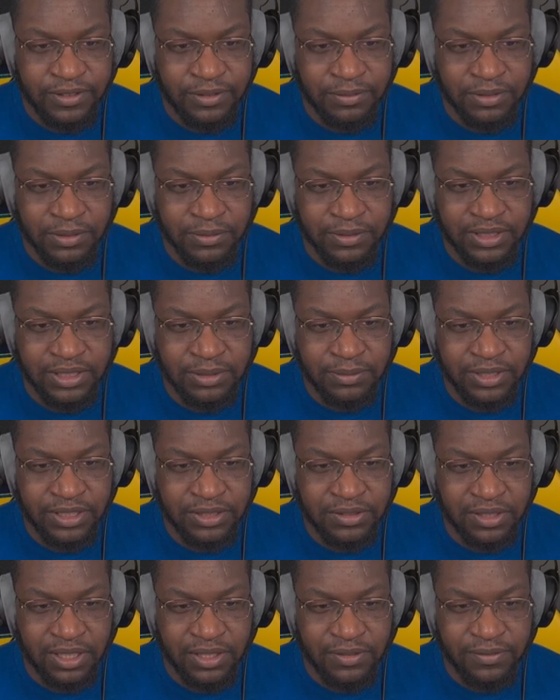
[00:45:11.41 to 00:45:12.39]
Your opponent was a
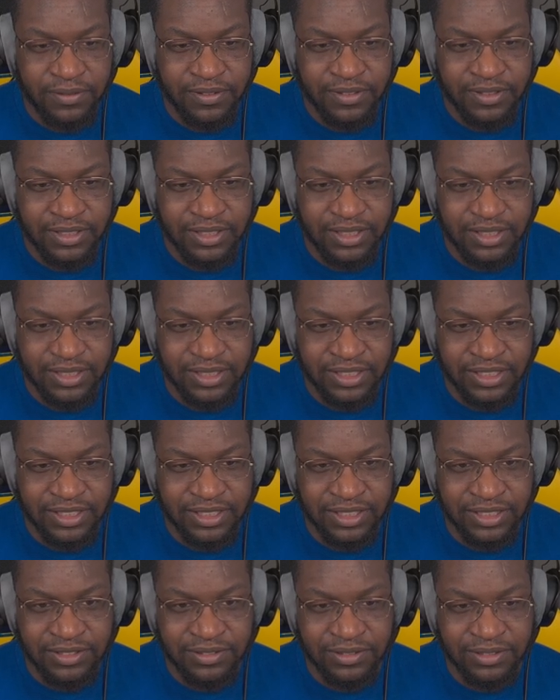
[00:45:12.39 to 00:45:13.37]
minion, transform
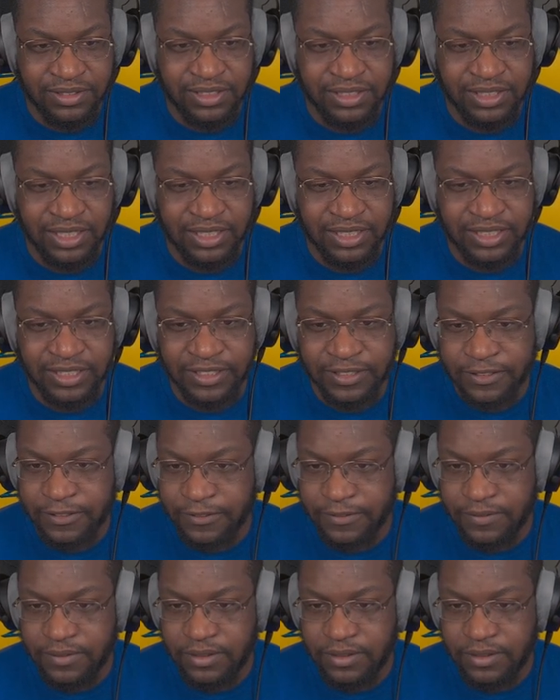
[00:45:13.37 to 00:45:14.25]
it into a Clucky.